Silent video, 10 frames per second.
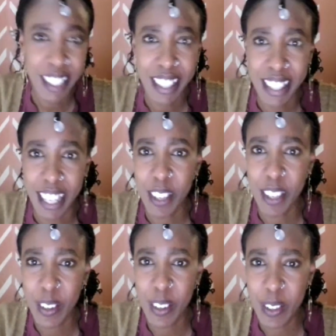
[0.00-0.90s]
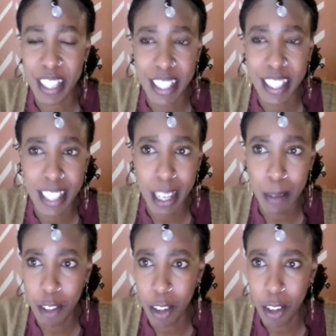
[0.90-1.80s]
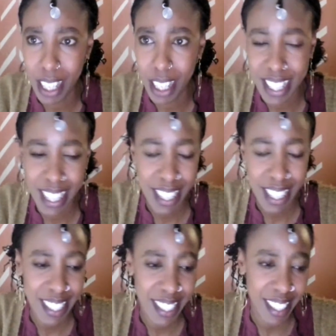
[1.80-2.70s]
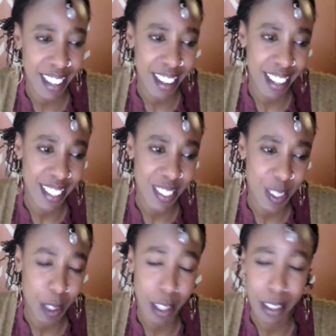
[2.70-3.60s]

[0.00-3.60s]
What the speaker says: Thank you to the team for organizing this and to